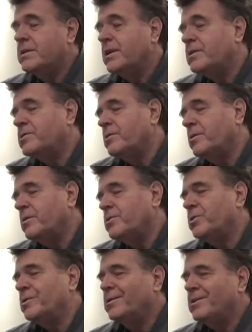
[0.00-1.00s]
See, it's
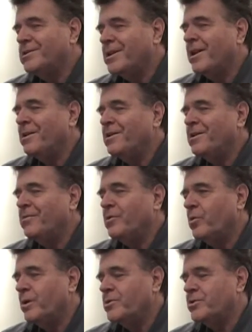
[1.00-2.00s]
a slightly
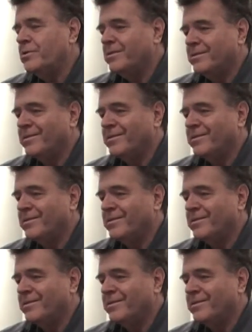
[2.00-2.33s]
different question.